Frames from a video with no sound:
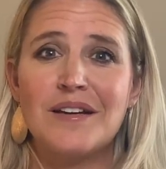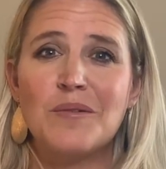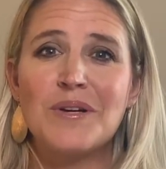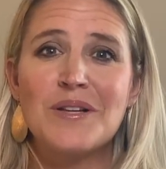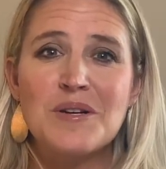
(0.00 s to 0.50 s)

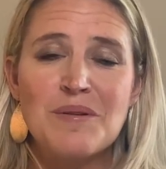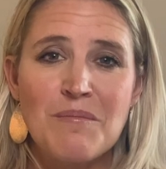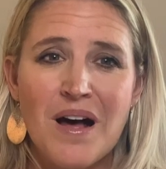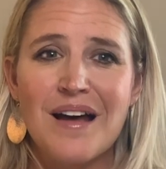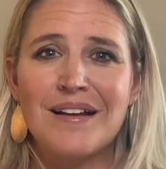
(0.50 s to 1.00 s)
We learn to
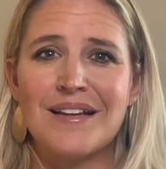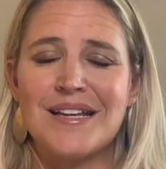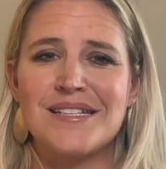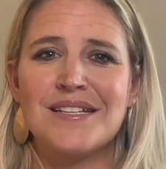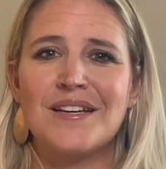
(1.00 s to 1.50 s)
model
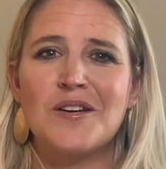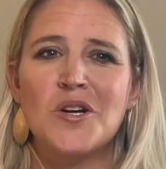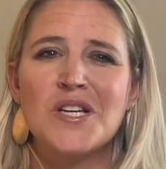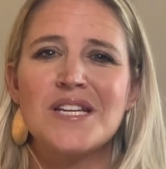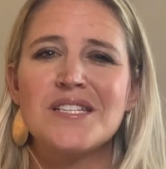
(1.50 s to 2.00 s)
it.
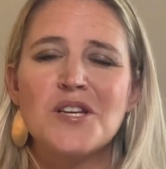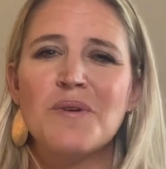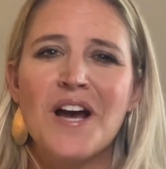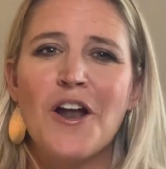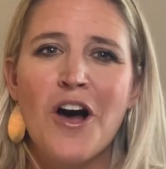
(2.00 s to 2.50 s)
You see,
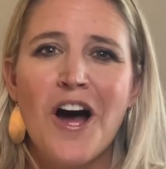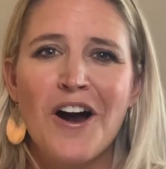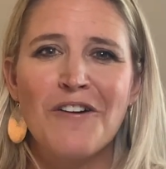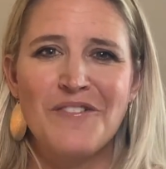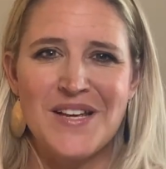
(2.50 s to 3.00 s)
we got a
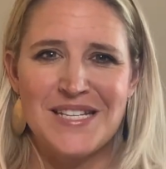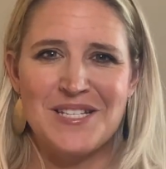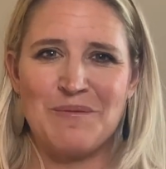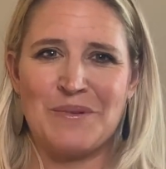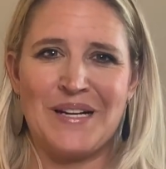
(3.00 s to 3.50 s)
harvest
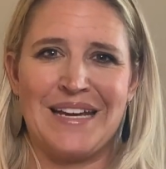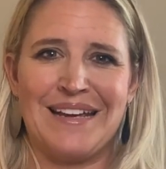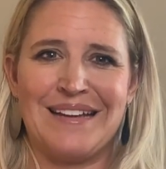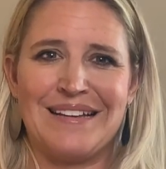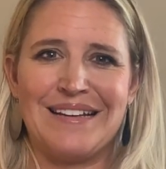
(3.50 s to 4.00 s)
to bring
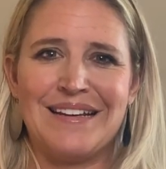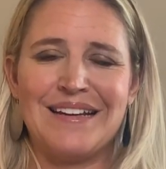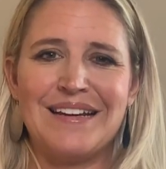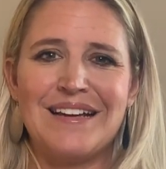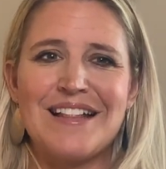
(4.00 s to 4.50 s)
in.
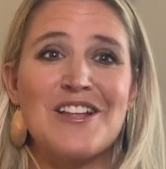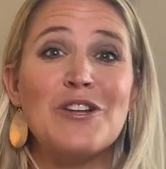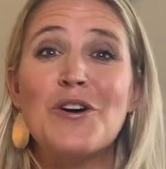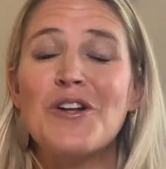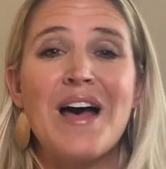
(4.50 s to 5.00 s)
The
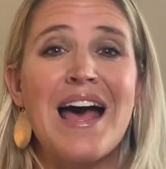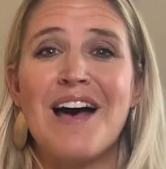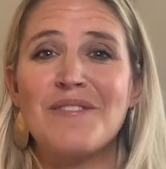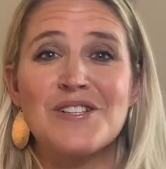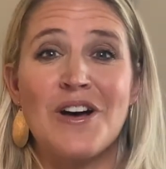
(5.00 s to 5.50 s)
Lord will
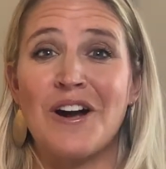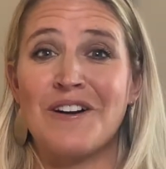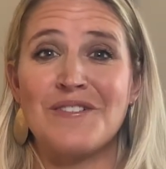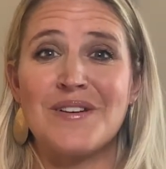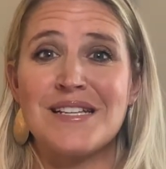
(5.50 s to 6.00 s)
have his
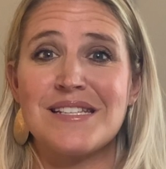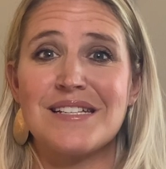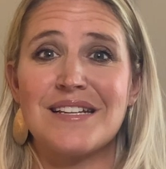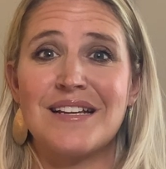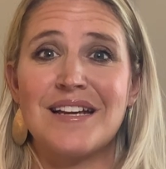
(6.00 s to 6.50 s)

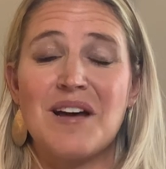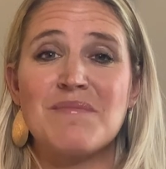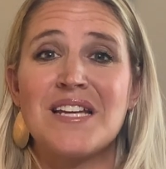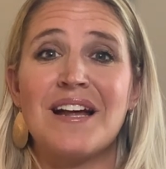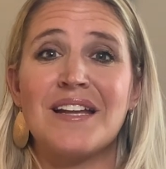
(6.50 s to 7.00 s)
harvest. I'm
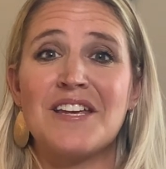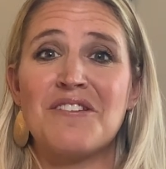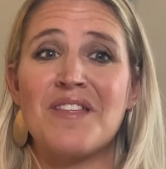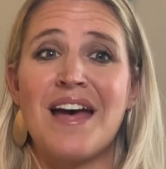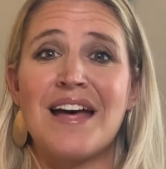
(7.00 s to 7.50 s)
telling you
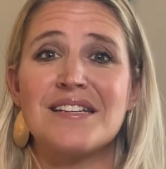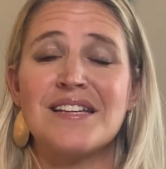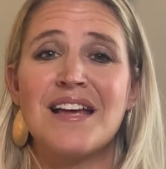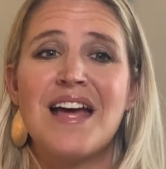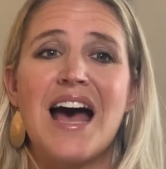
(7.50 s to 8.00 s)
that.
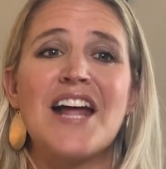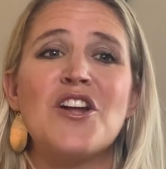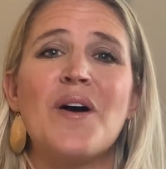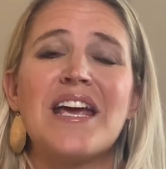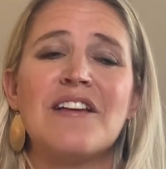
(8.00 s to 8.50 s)
I
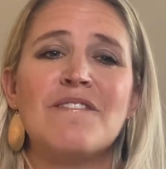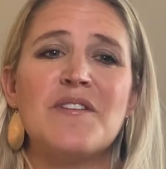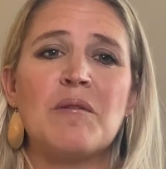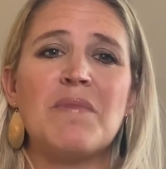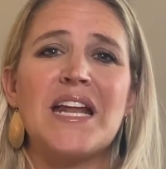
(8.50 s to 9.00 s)
know I can
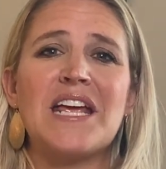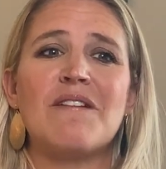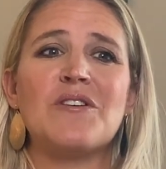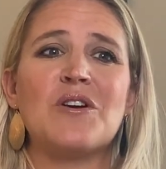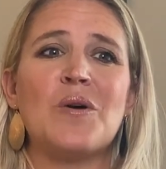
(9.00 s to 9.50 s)
feel many
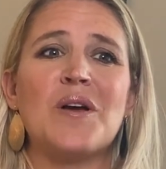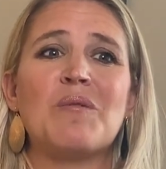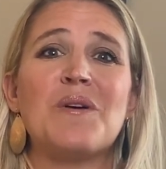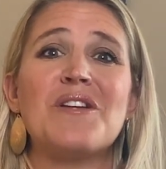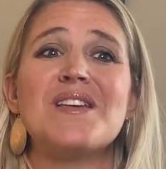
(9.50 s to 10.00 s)
of you going,
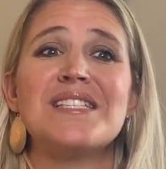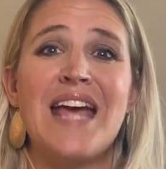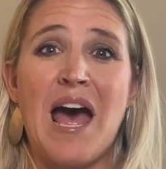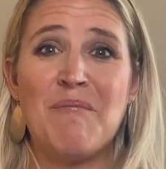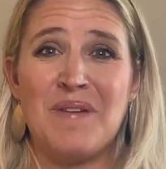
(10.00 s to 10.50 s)
will this
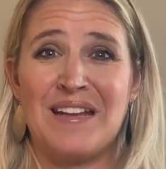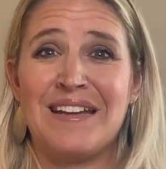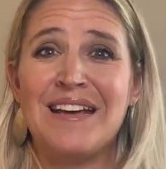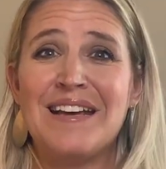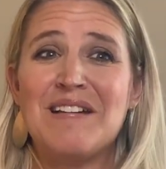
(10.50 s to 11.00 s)
happen?
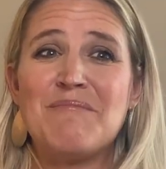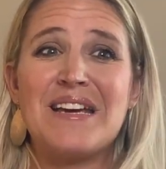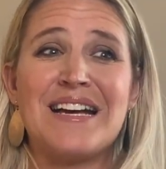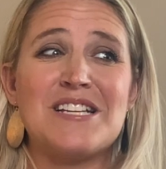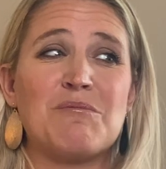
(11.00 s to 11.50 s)

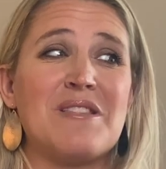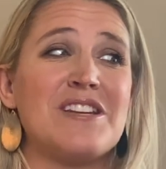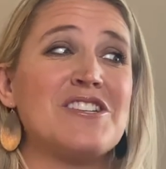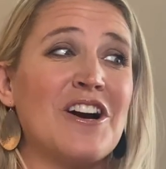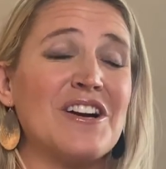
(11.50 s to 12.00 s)
Because when the
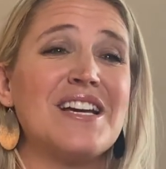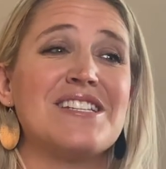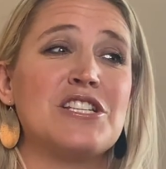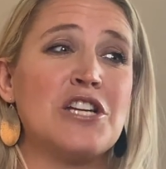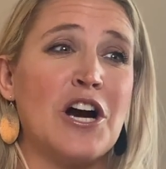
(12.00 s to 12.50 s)
dark
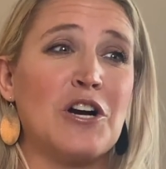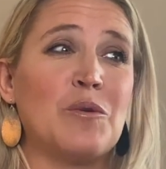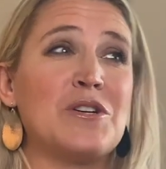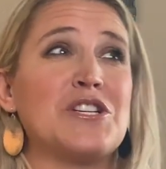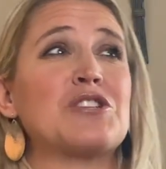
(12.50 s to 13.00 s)
is dark,
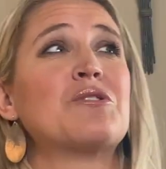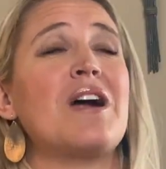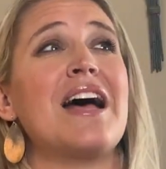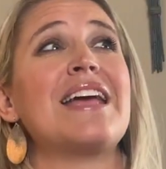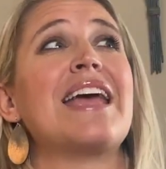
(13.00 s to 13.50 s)
we're just
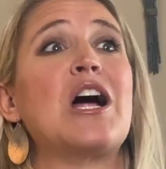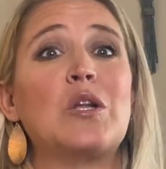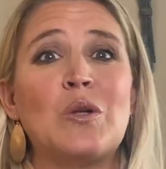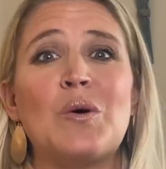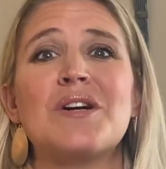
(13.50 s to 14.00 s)
crying out,
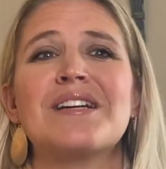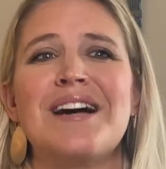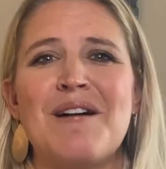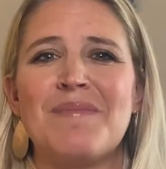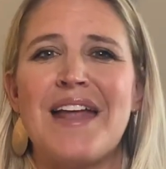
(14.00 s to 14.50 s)
Lord,
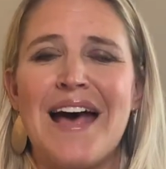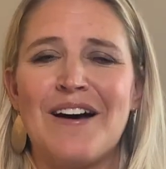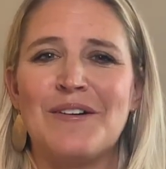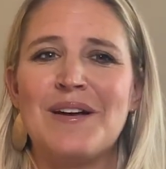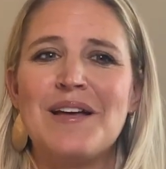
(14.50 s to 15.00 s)
come
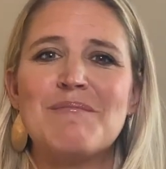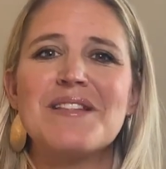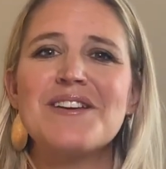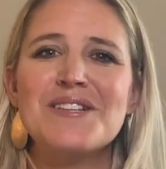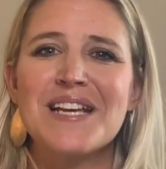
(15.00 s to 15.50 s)
now.
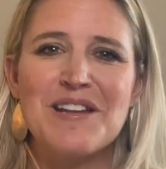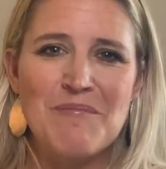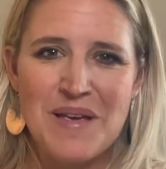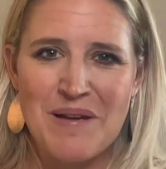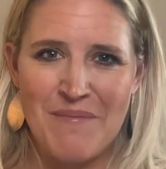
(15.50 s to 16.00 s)
But there's going to
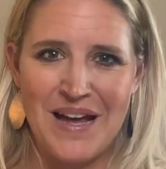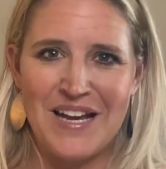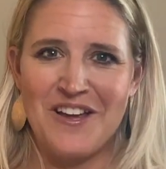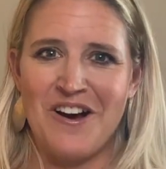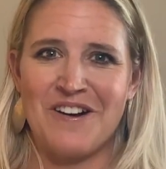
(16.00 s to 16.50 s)
be a
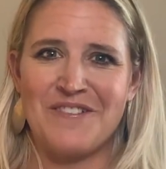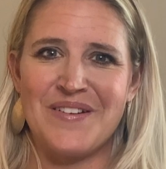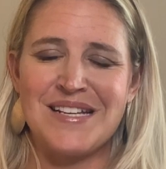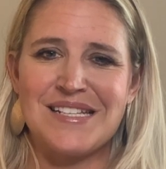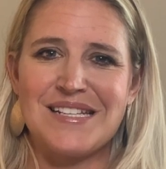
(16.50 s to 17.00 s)
mighty
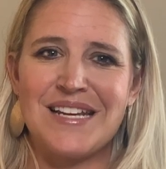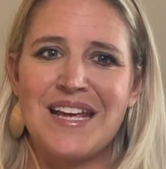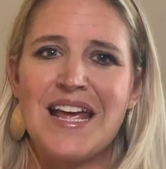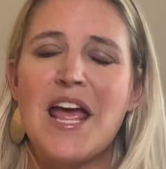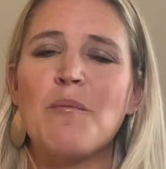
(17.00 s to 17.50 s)
harvest.
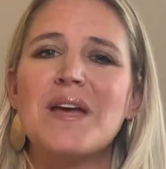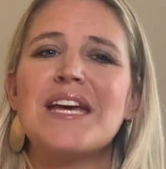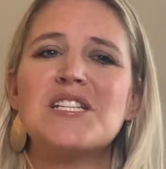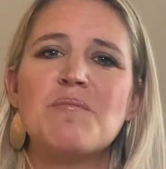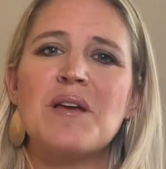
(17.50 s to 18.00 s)
And we
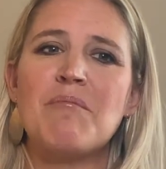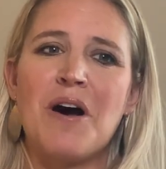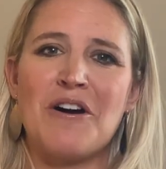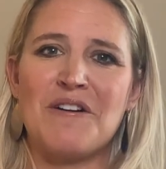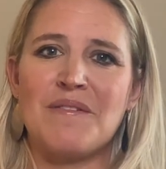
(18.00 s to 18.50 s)
get to be a
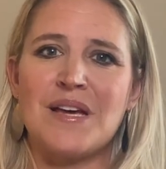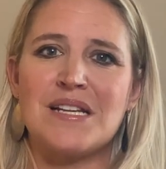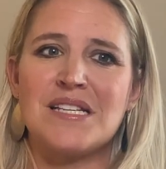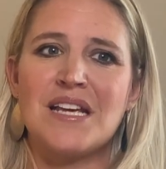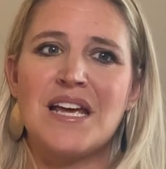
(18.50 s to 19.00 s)
part of
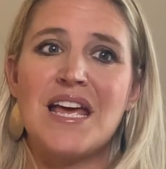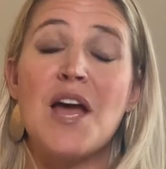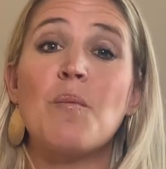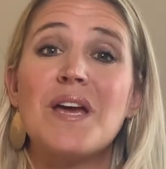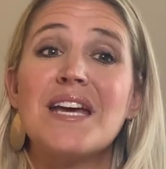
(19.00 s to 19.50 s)
it.
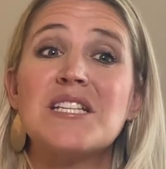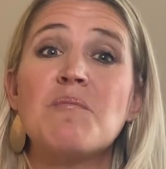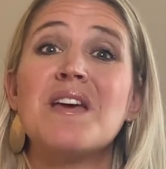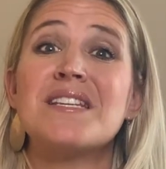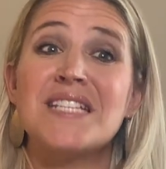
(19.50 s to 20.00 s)
And we get to
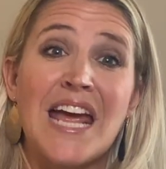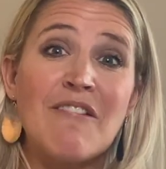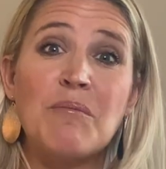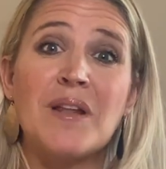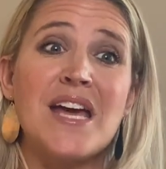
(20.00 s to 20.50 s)
be a
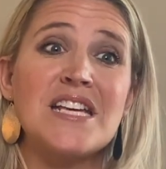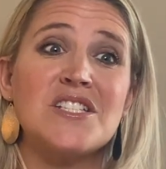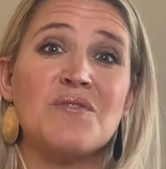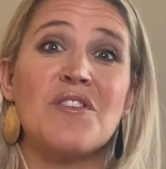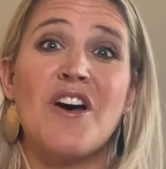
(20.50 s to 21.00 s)
safe
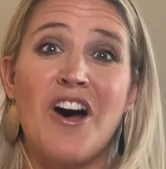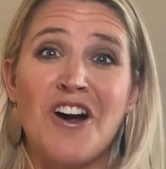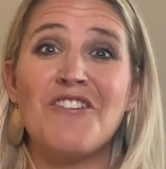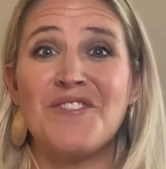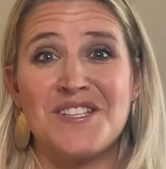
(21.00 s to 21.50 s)
place for the
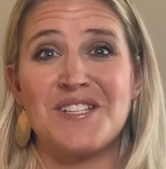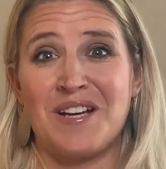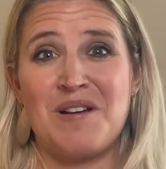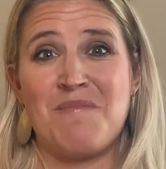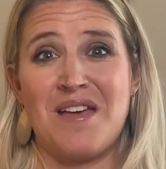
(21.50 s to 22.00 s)
harvest to
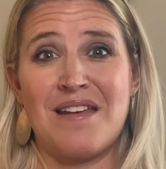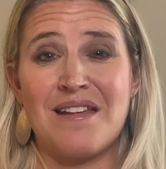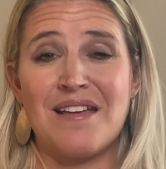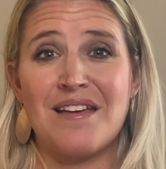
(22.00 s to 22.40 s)
come in.